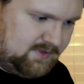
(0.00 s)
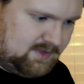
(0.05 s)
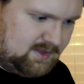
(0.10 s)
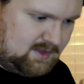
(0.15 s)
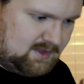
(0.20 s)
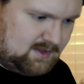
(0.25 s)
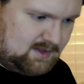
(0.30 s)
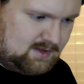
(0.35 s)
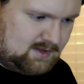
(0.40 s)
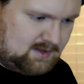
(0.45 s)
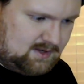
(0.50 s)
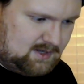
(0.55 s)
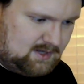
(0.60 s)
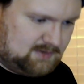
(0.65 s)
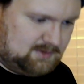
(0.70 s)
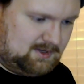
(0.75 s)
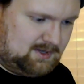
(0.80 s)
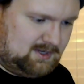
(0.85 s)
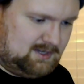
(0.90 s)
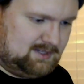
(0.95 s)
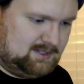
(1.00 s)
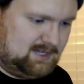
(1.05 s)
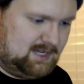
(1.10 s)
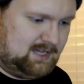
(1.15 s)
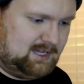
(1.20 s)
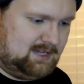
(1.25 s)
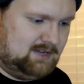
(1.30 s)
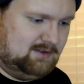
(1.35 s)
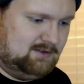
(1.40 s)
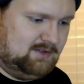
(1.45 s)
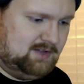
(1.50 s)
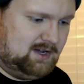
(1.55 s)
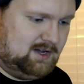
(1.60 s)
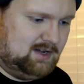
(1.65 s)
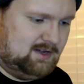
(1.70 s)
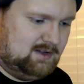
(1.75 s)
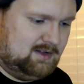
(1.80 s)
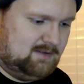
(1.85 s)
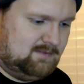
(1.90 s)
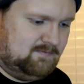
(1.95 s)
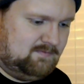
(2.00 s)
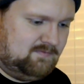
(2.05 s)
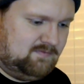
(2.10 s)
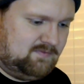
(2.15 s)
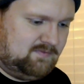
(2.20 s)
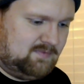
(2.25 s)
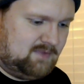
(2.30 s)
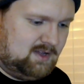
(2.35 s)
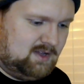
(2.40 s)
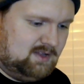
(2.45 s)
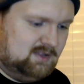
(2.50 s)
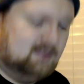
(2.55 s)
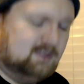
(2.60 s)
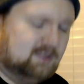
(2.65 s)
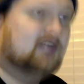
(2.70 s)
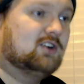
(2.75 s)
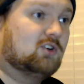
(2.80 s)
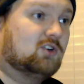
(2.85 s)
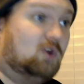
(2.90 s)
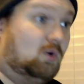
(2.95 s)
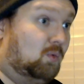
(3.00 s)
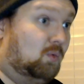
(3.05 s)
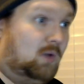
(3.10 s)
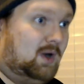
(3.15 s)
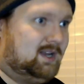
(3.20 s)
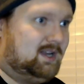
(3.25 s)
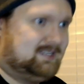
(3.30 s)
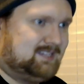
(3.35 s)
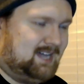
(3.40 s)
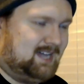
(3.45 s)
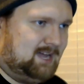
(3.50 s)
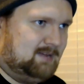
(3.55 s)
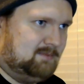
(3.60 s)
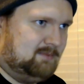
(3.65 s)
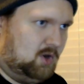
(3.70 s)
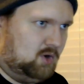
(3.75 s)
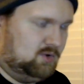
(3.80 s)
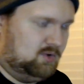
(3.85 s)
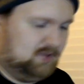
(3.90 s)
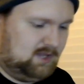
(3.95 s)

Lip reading: As well as, like, the literal one-time only,